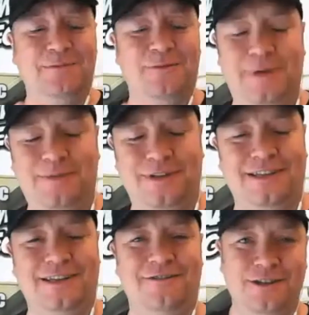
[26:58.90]
of people
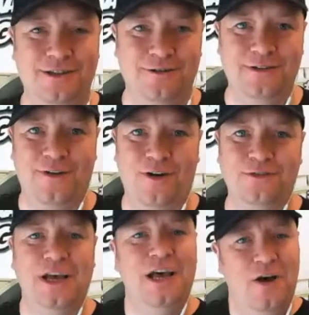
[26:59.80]
that are
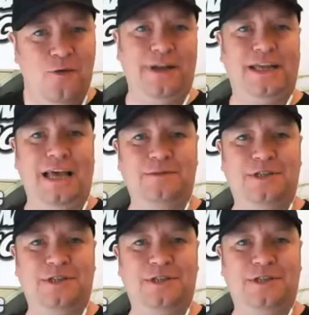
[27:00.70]
involved. When it came